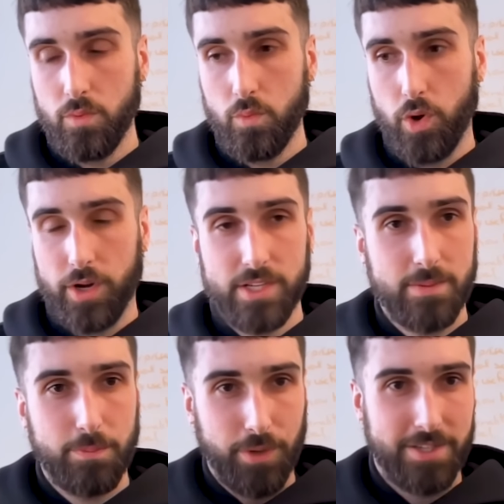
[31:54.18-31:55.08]
we're
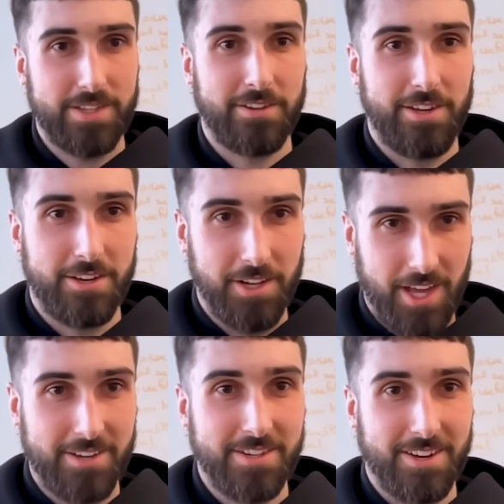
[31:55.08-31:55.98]
explicitly
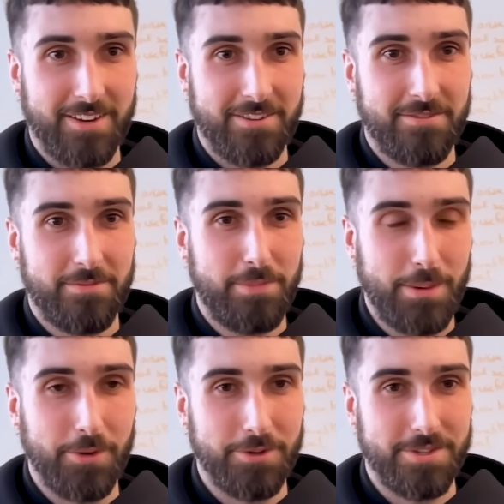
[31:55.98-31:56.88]
collecting
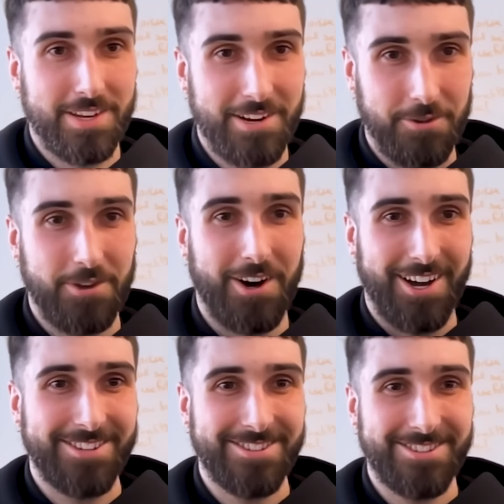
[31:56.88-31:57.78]
people's inner
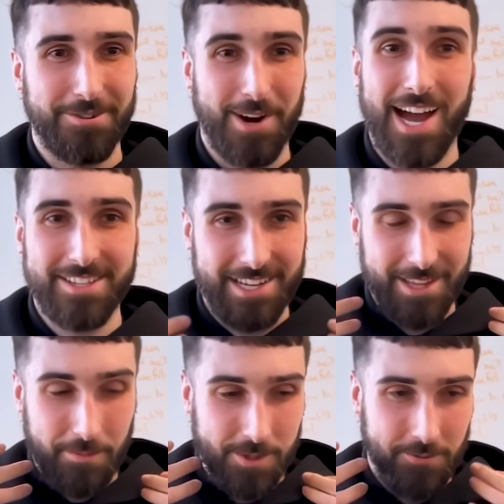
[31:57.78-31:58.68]
thoughts. So we're
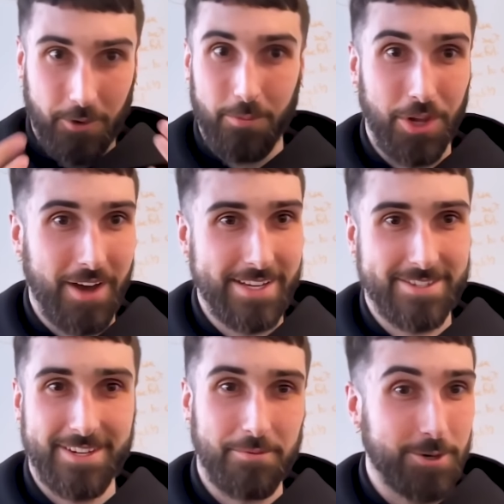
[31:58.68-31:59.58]
asking them to
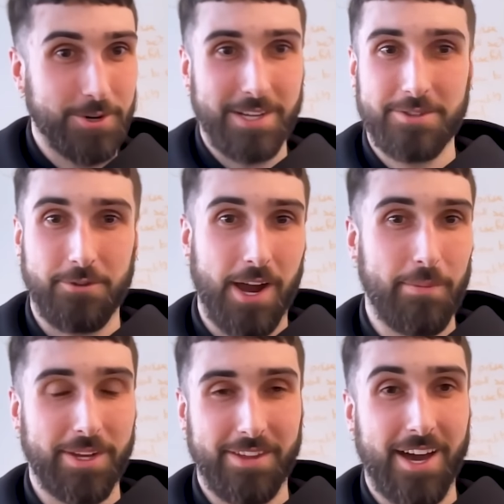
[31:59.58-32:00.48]
verbalize it and we're
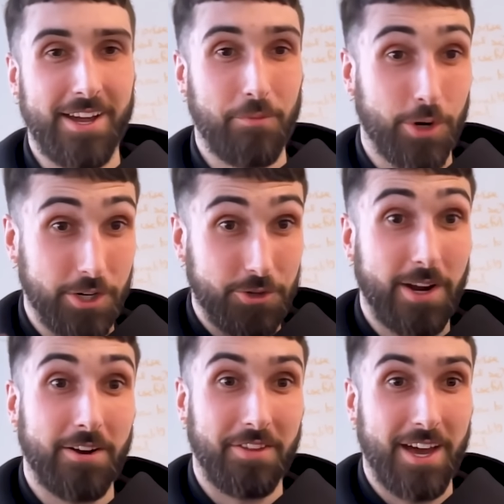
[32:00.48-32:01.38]
transcribing that and we're going to
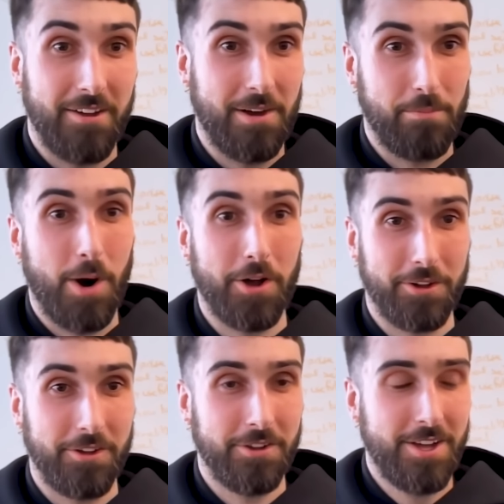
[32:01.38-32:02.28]
train on that and
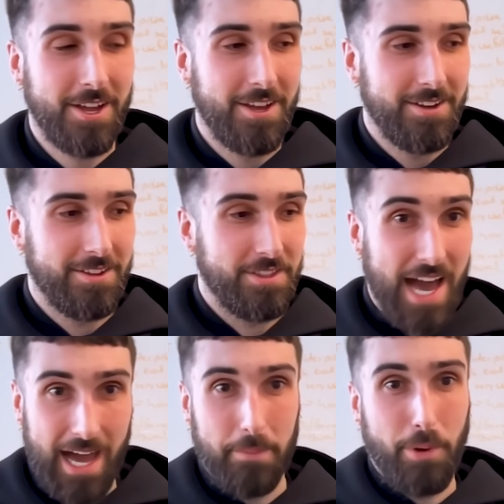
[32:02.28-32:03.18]
model
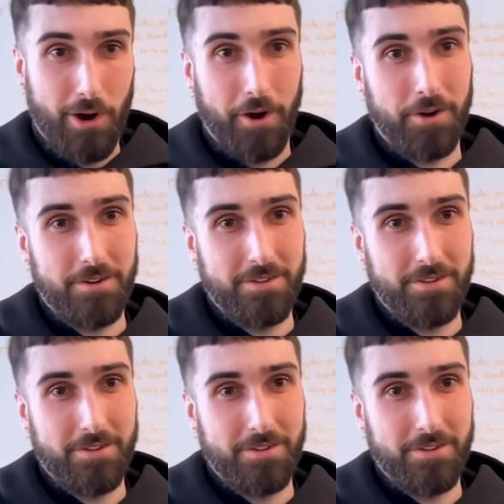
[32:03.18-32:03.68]
that part